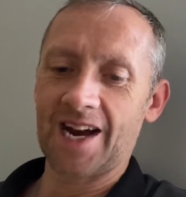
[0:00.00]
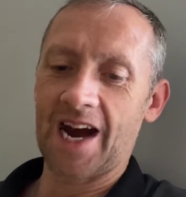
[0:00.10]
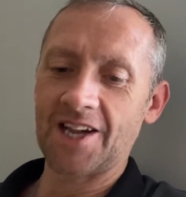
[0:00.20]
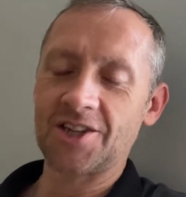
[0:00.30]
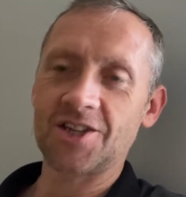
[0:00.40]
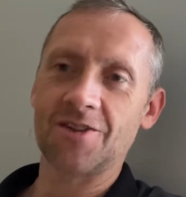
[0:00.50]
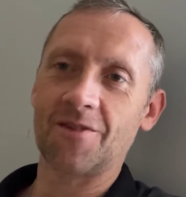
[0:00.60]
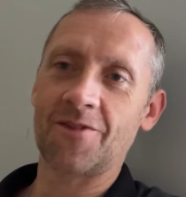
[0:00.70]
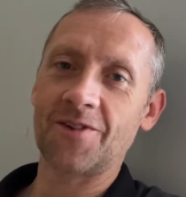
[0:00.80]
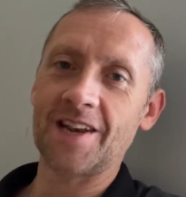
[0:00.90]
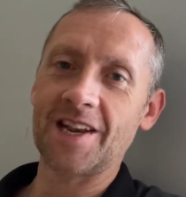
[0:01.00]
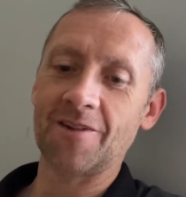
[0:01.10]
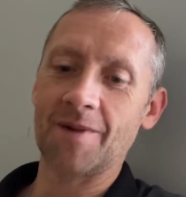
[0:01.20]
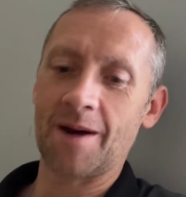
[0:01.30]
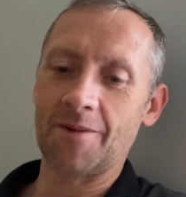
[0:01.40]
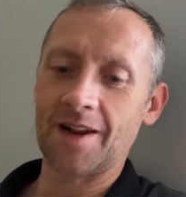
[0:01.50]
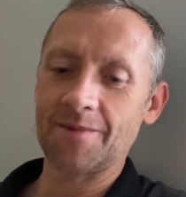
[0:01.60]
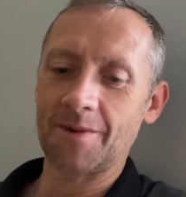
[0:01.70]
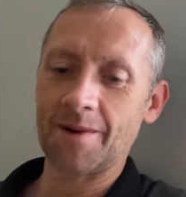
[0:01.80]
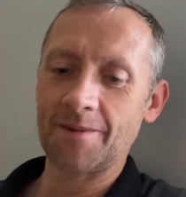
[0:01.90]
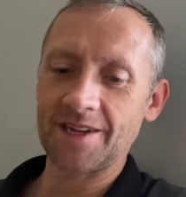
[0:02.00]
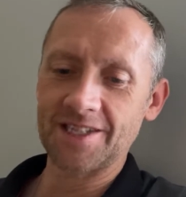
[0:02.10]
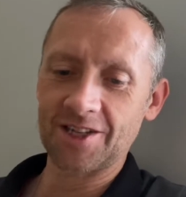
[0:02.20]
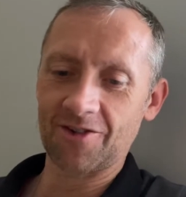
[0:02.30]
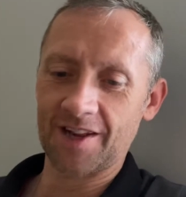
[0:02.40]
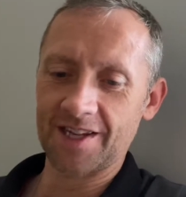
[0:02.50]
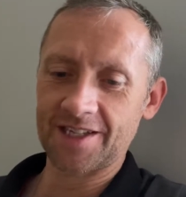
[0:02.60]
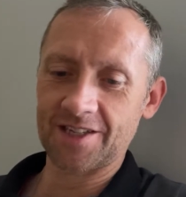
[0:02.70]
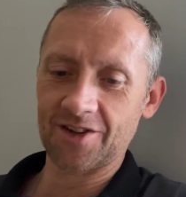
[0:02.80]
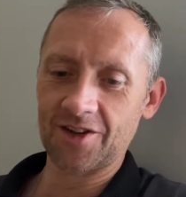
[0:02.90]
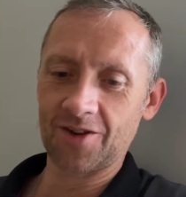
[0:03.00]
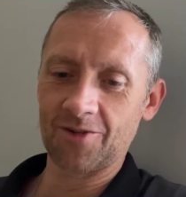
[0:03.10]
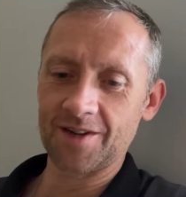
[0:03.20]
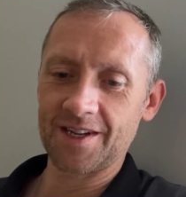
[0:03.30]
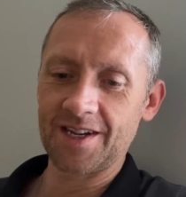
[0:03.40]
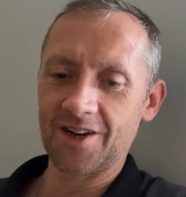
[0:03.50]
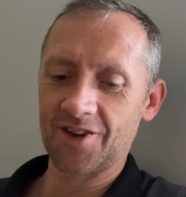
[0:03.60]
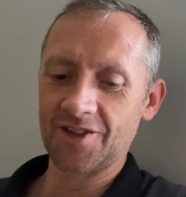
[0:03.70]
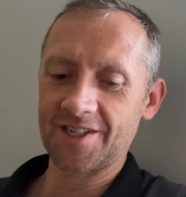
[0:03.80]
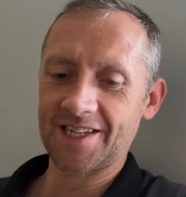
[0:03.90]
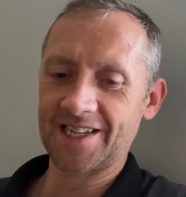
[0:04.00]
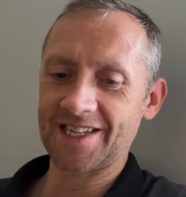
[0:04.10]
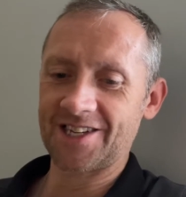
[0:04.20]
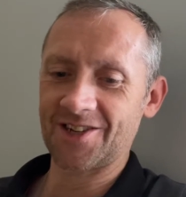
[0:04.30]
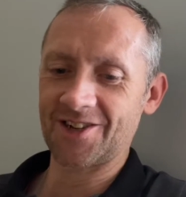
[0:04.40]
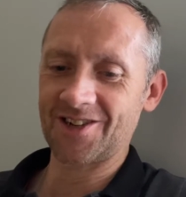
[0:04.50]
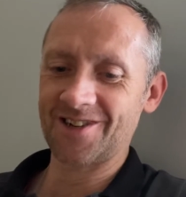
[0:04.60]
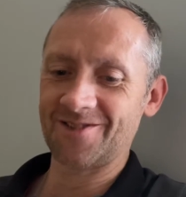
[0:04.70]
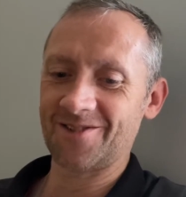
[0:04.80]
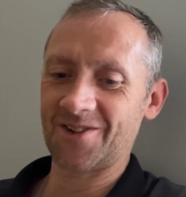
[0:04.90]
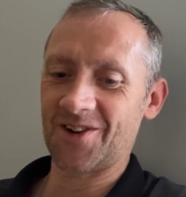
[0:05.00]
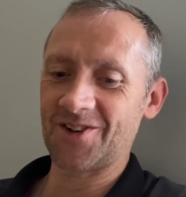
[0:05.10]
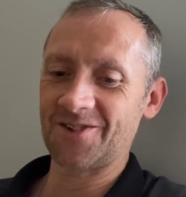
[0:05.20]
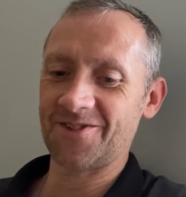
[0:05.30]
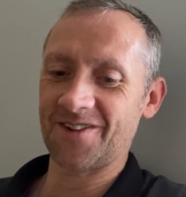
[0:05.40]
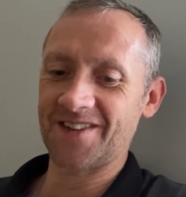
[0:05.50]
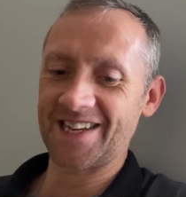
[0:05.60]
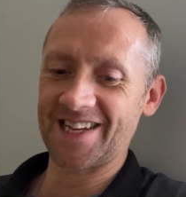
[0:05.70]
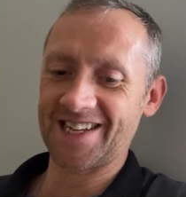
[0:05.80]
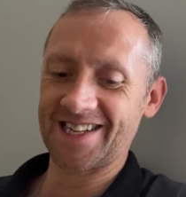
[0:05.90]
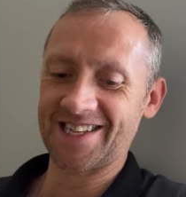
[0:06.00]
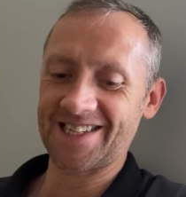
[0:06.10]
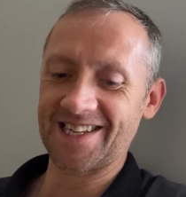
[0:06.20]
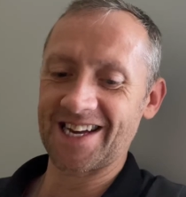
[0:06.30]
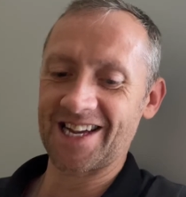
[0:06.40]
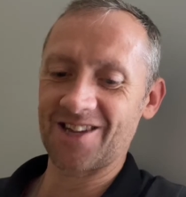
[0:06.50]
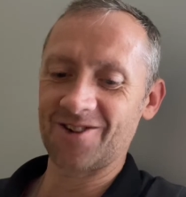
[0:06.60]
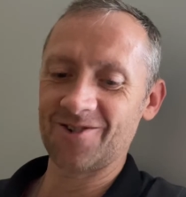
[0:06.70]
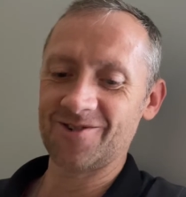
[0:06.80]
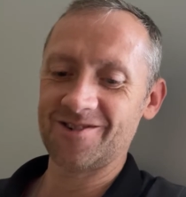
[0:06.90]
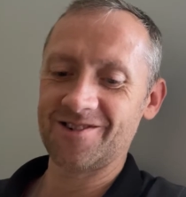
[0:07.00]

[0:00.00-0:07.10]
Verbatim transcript: I just sort of faintly remember. My memory isn't the greatest. Look, Owen, 162. Of 150 to get this, the yellow.